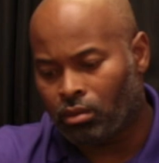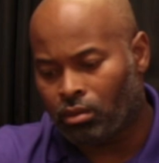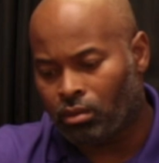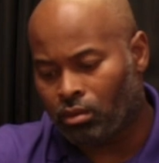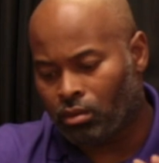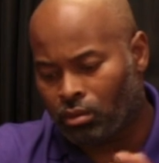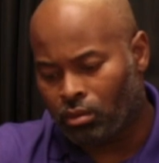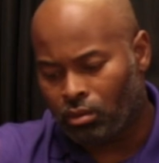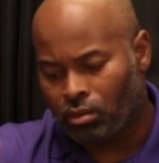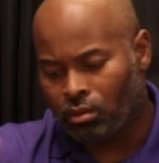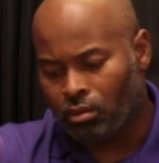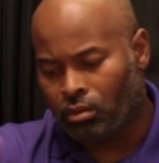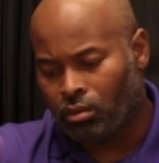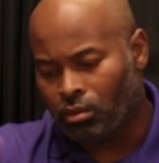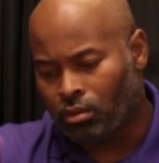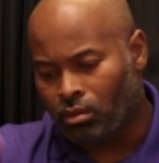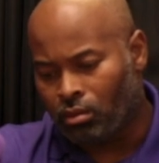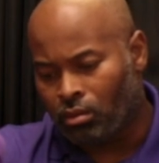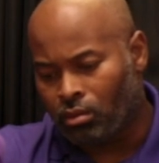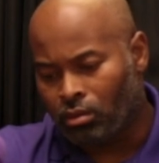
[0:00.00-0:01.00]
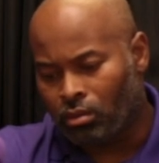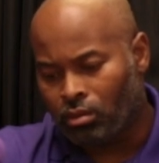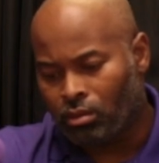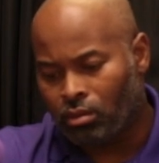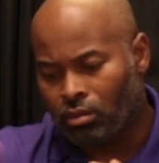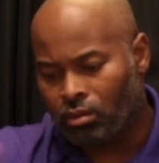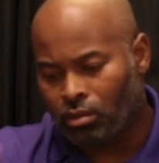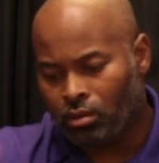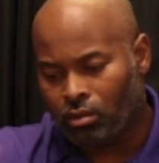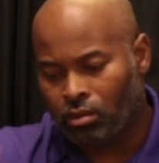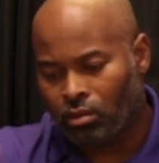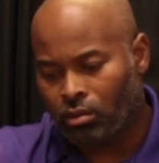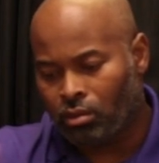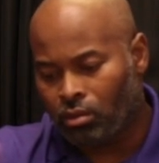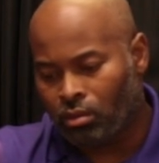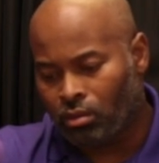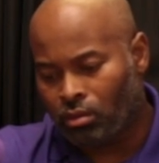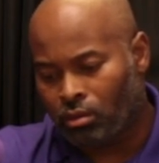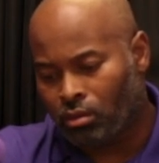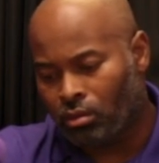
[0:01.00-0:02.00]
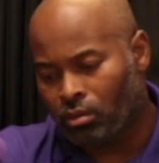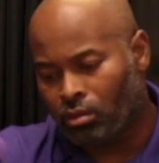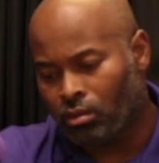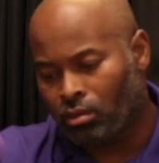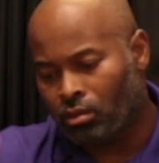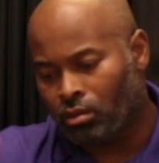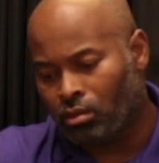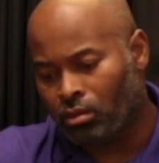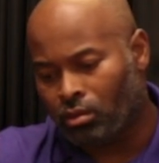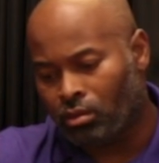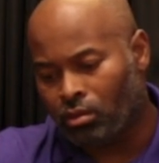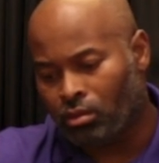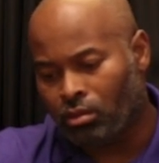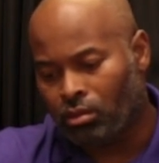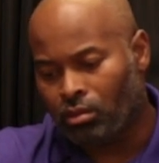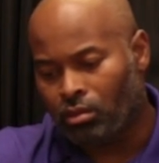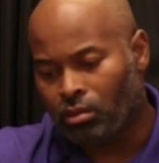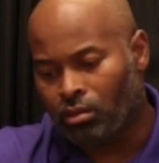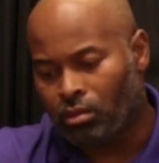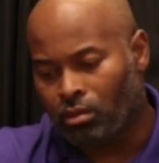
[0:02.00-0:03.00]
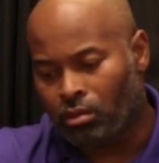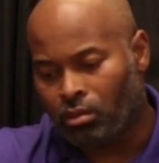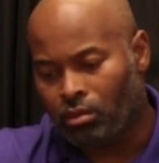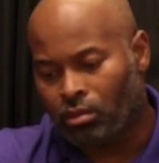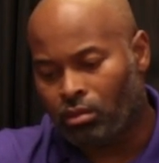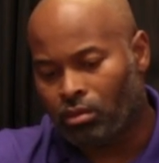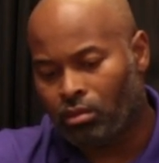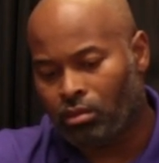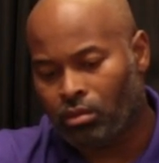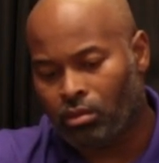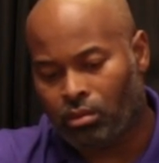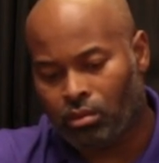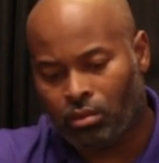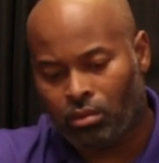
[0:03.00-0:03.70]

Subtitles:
No words are spoken by the person on screen.